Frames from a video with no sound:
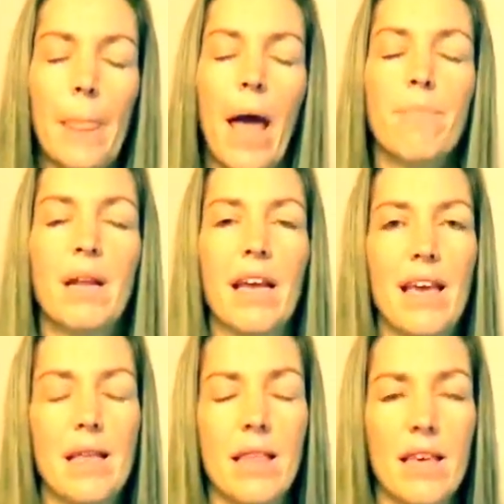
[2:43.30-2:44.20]
Couple of
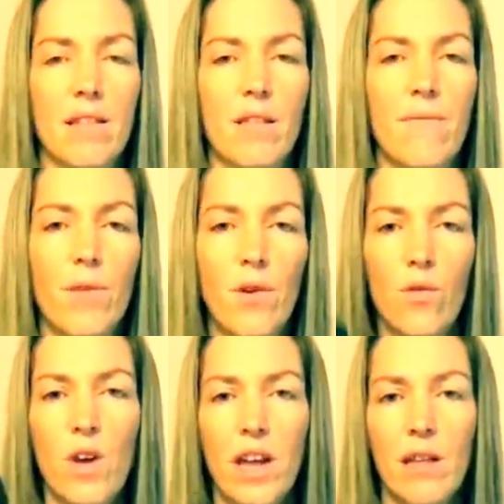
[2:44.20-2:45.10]
key things. The
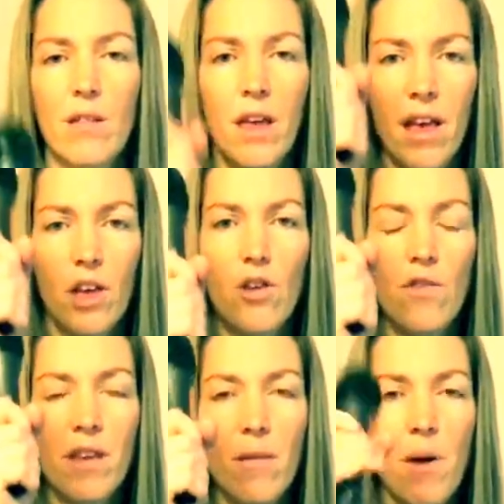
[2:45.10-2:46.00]
first one is
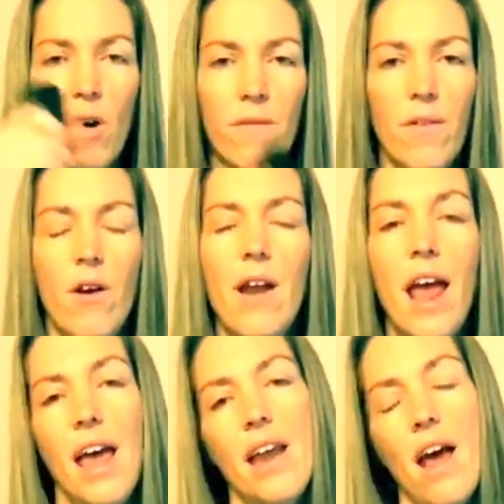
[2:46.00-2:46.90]
using a microphone.
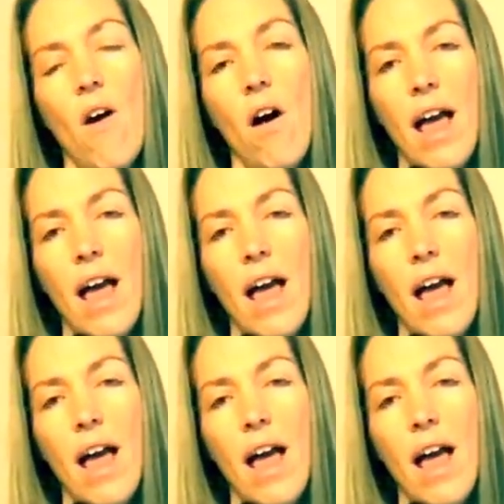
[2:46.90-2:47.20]
Now,